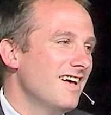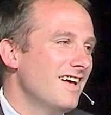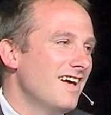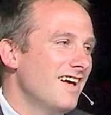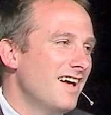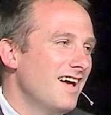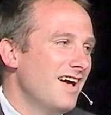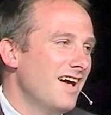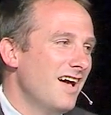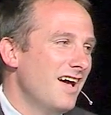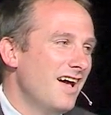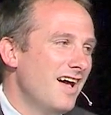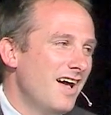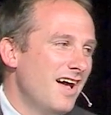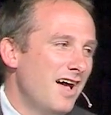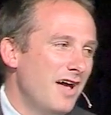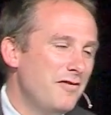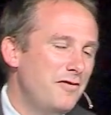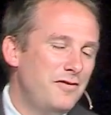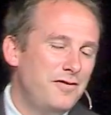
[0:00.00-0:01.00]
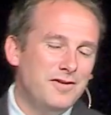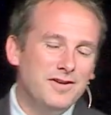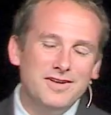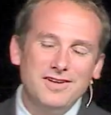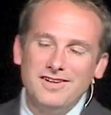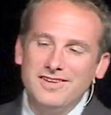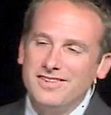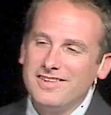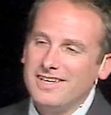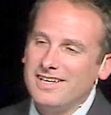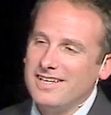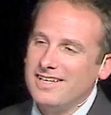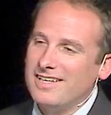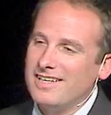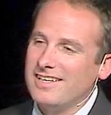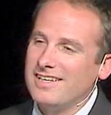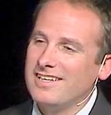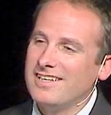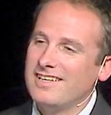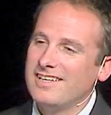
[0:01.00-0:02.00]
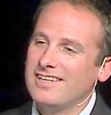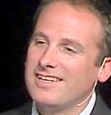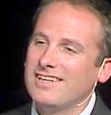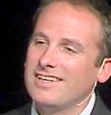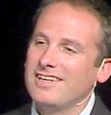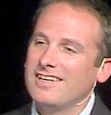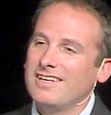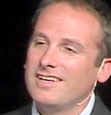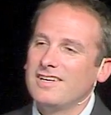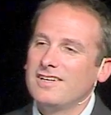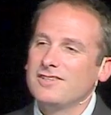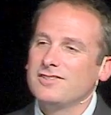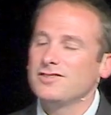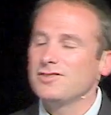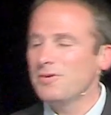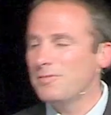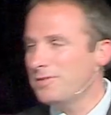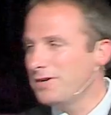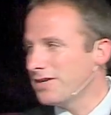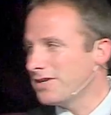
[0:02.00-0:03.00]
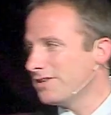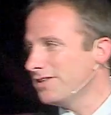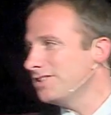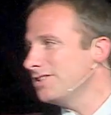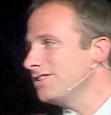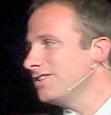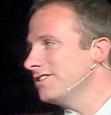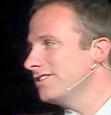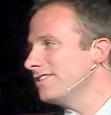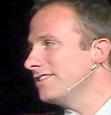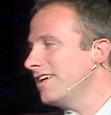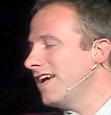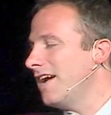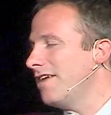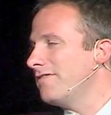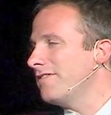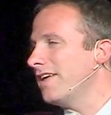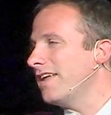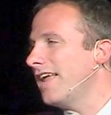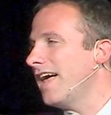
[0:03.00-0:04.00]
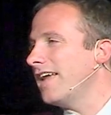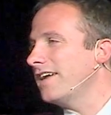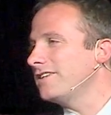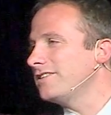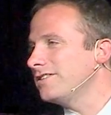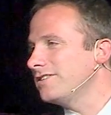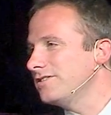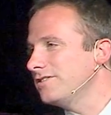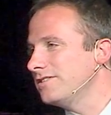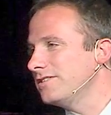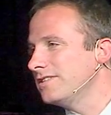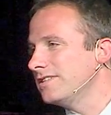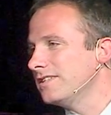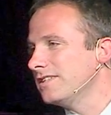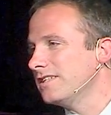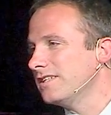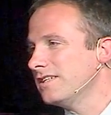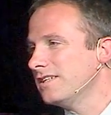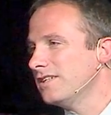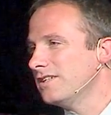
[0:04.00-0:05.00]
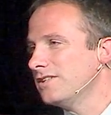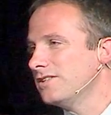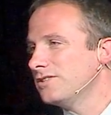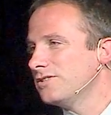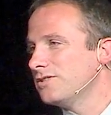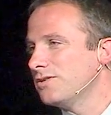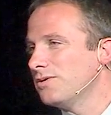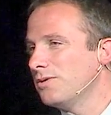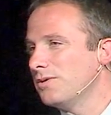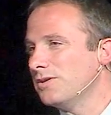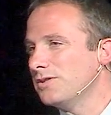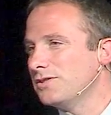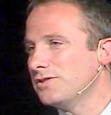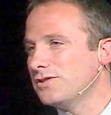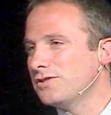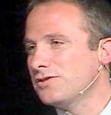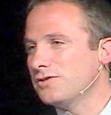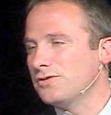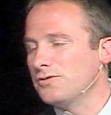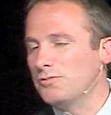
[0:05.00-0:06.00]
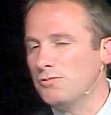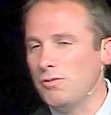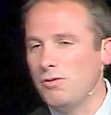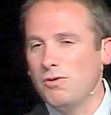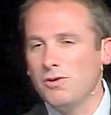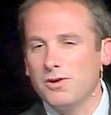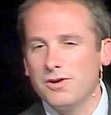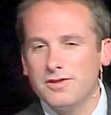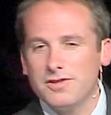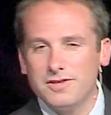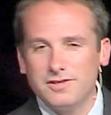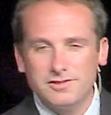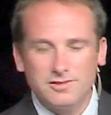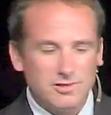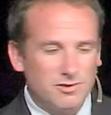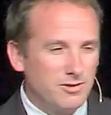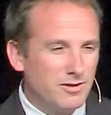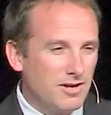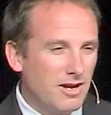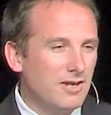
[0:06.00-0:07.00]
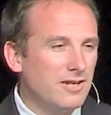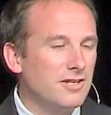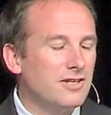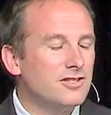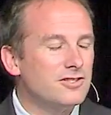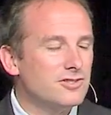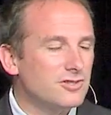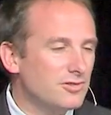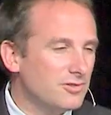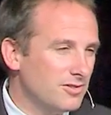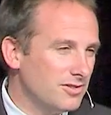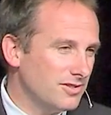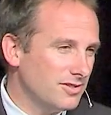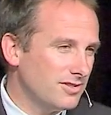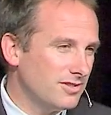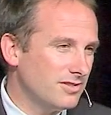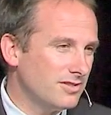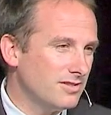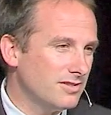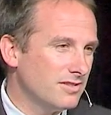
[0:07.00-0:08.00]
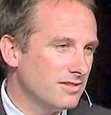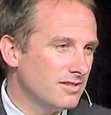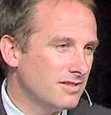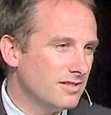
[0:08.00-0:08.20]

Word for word: I feel that so many Christians have that attitude towards the war that is going on in our souls.